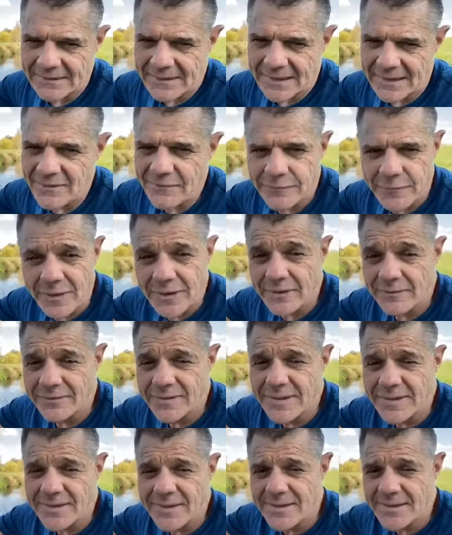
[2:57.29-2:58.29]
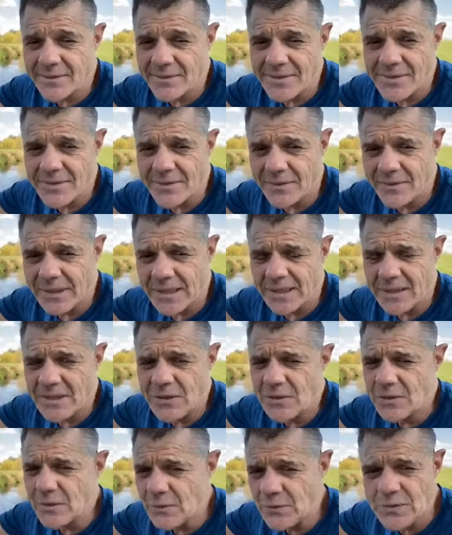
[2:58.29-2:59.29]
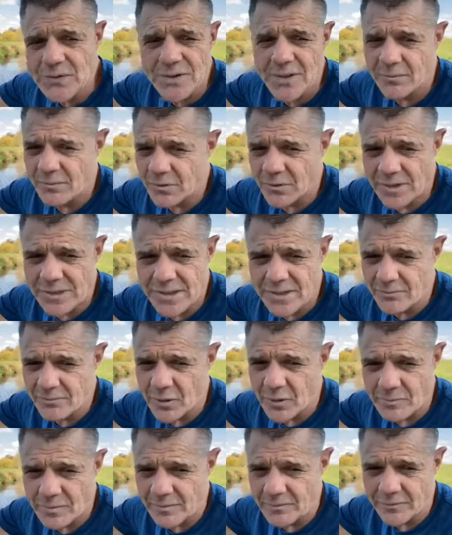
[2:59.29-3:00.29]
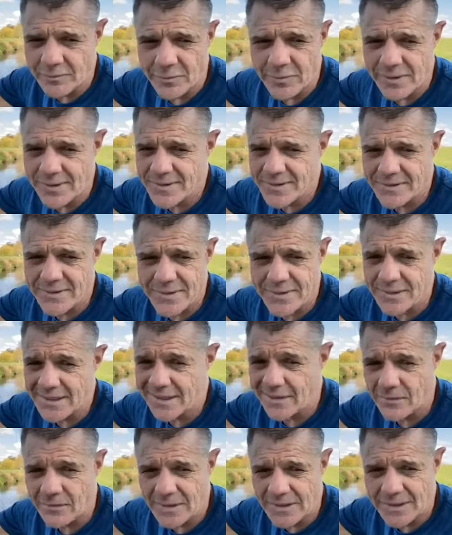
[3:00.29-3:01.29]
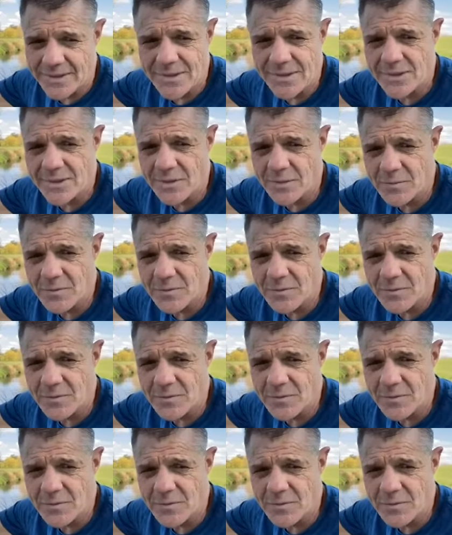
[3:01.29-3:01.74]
unforgiveness is also a huge separation problem for us, just in our relationships.